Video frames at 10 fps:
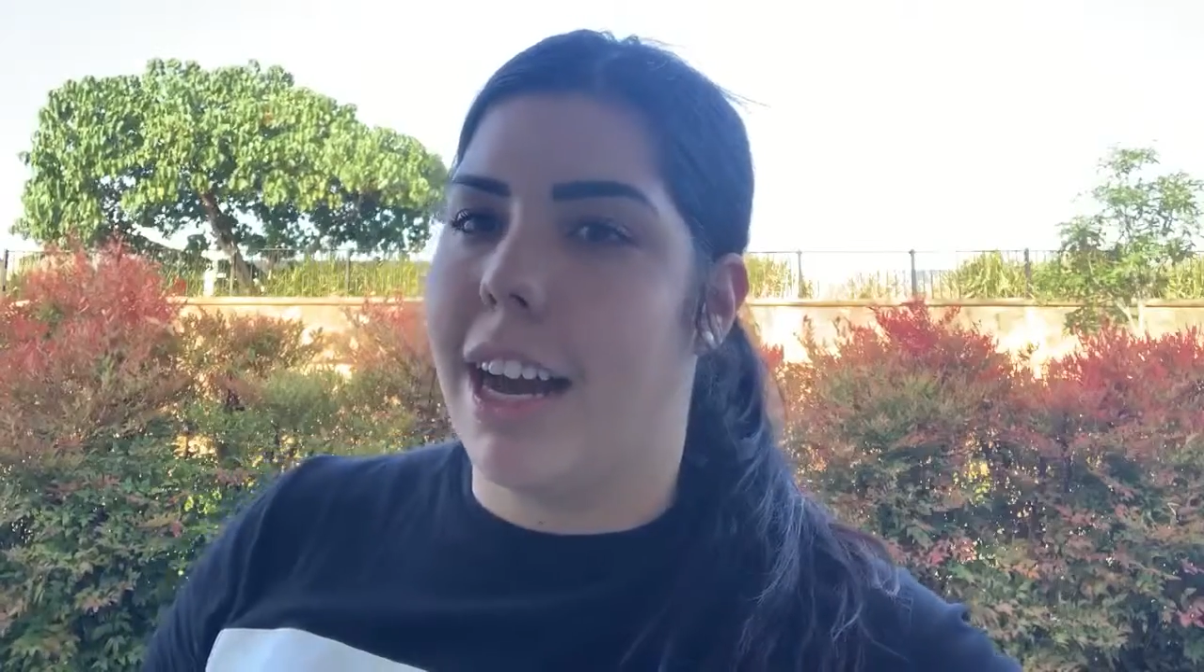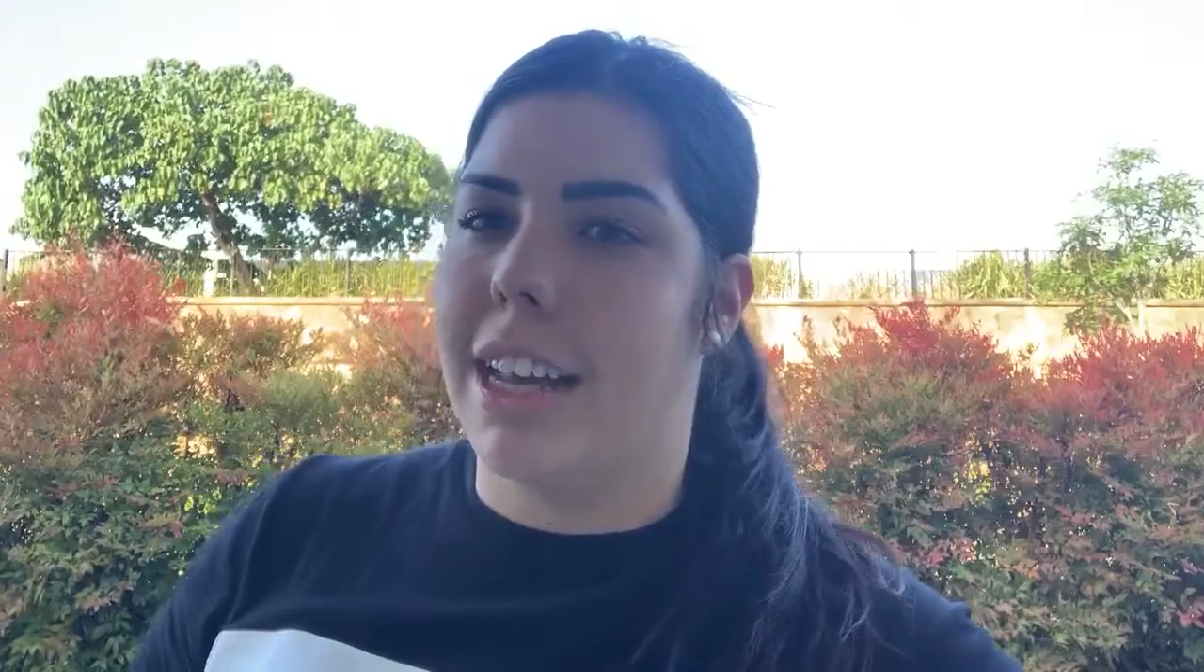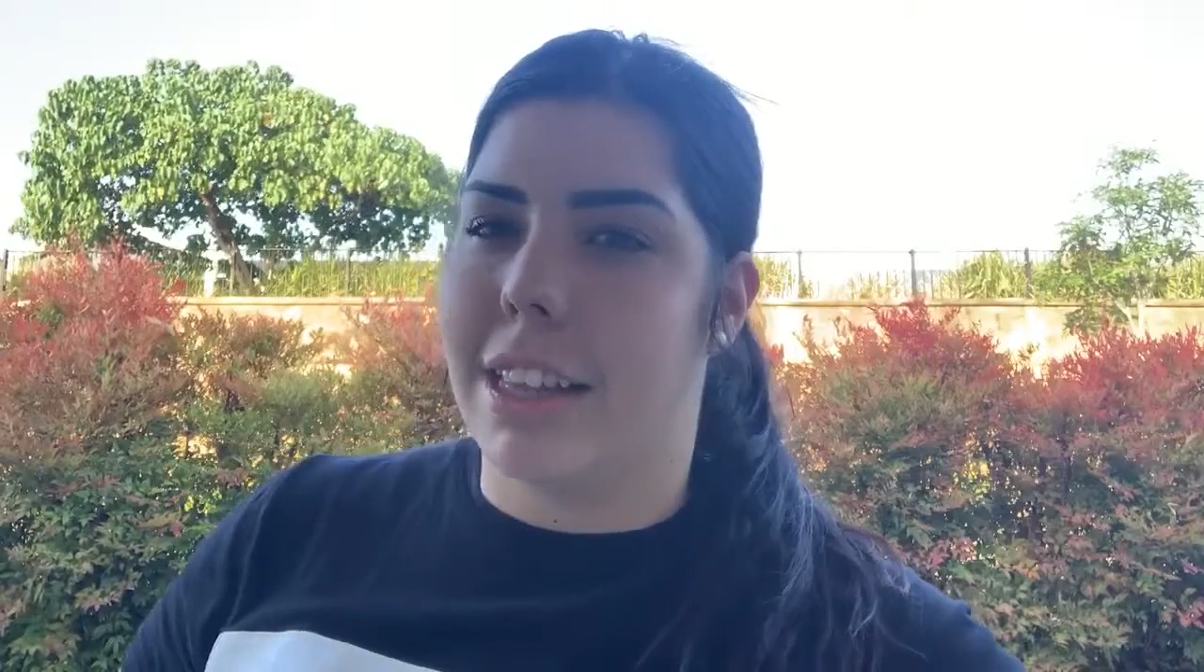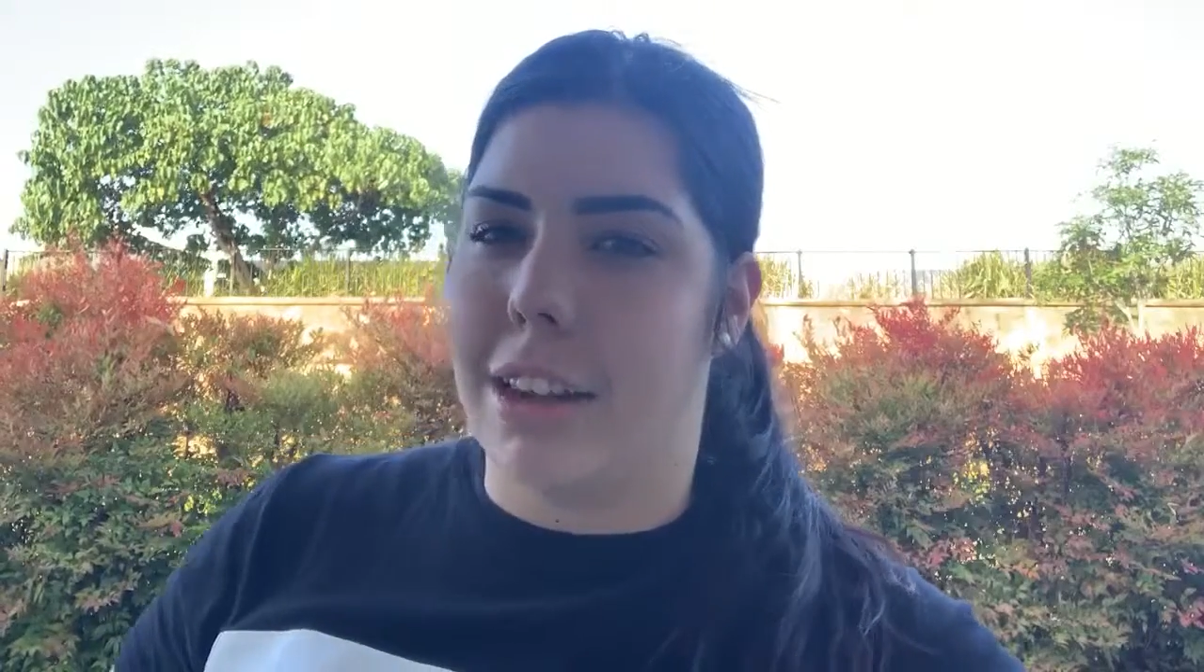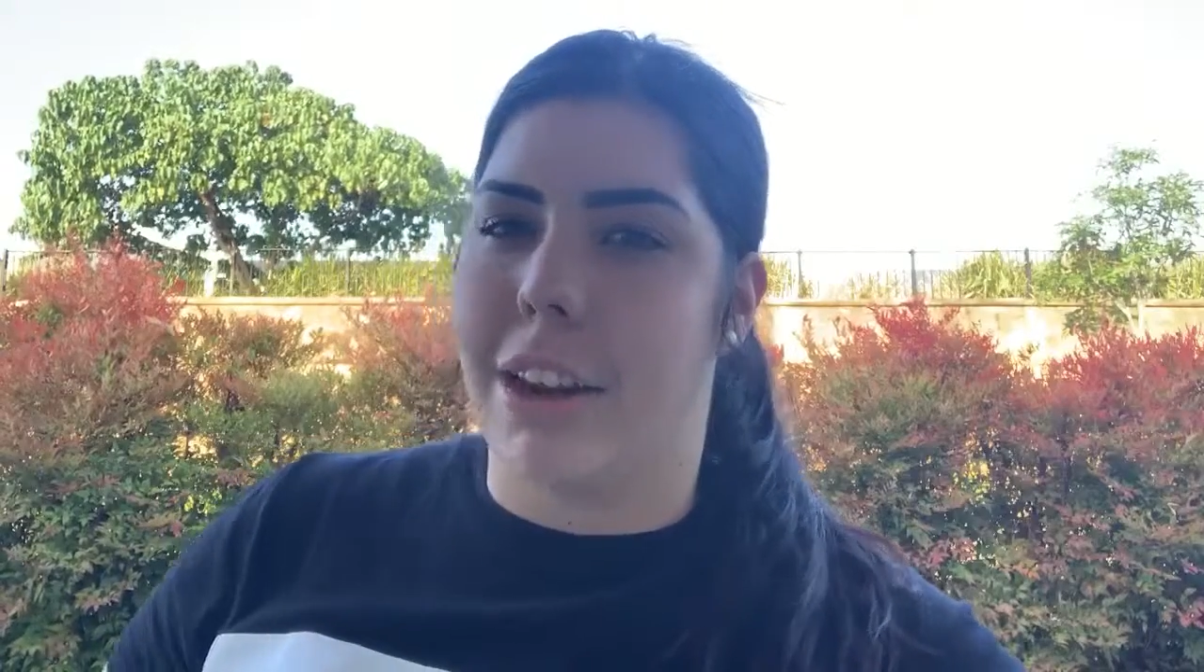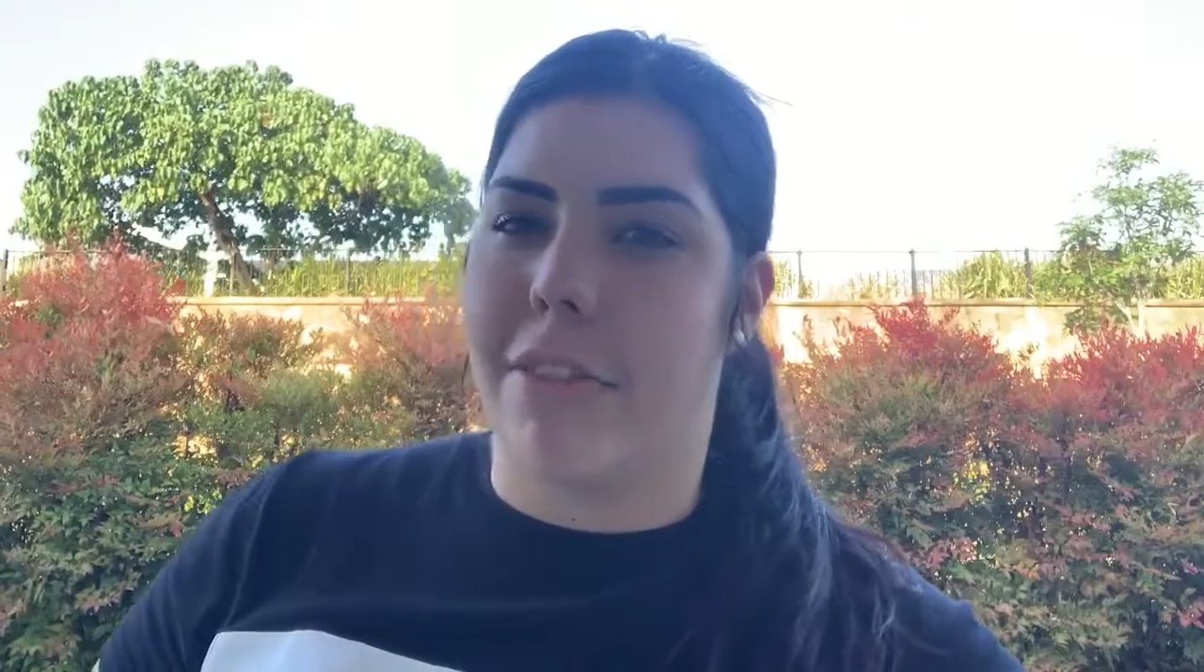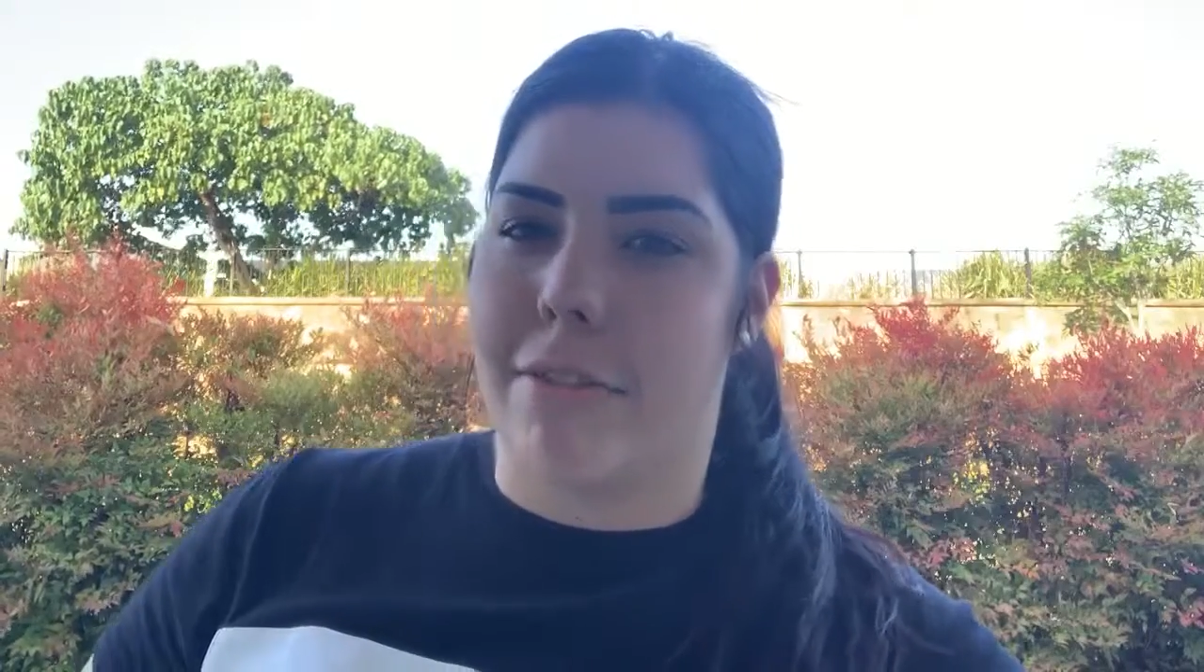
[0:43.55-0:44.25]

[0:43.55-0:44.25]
a lot